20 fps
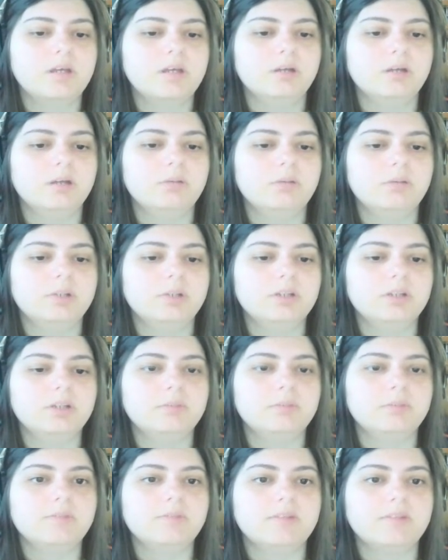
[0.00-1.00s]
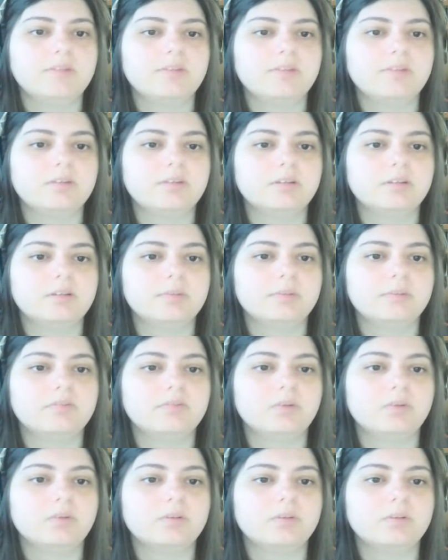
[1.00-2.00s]
Oh, we could move this a little bit
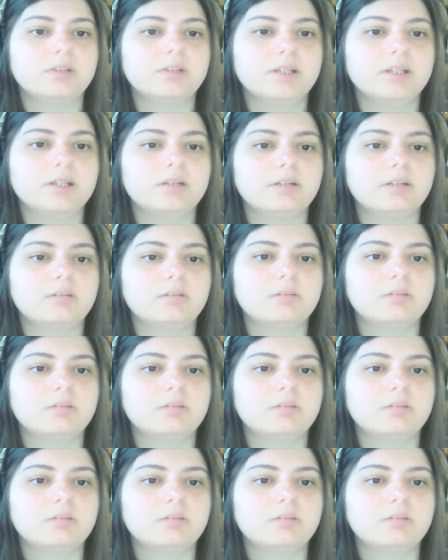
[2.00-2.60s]
forward, though.